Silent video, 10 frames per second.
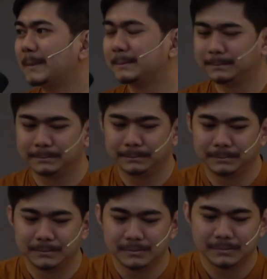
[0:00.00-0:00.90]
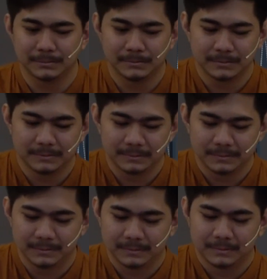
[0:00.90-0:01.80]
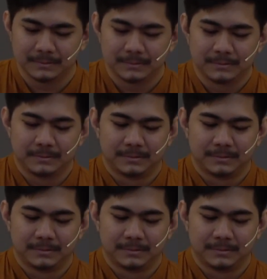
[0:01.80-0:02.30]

(silence)